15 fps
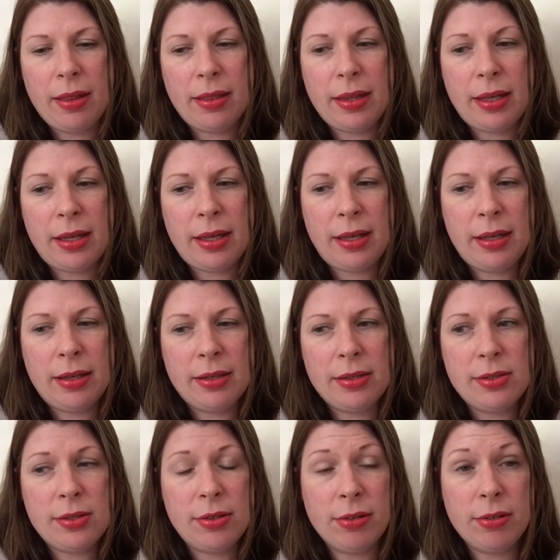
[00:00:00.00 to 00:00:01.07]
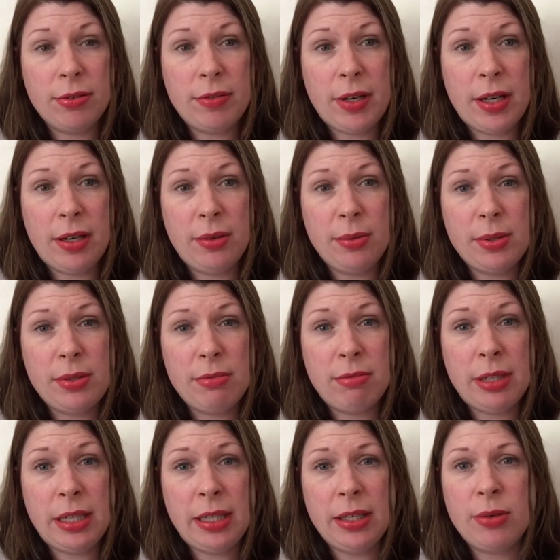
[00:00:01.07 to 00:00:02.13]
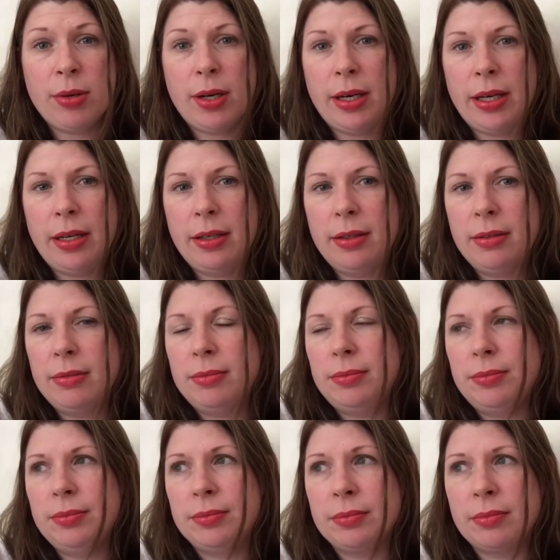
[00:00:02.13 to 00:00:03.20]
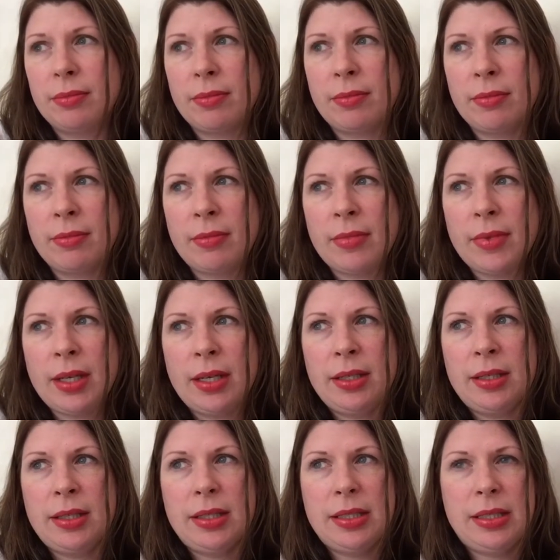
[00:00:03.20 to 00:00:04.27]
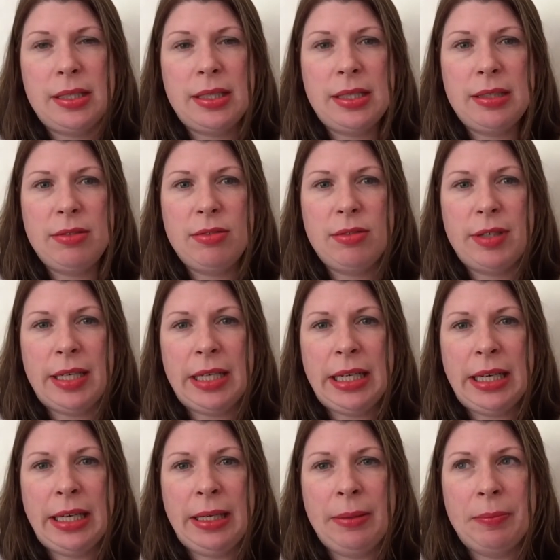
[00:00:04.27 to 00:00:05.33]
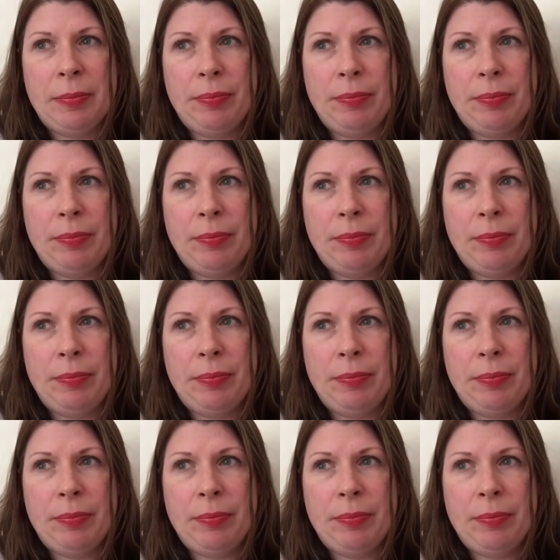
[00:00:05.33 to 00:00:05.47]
the sonographer was really quiet. She didn't really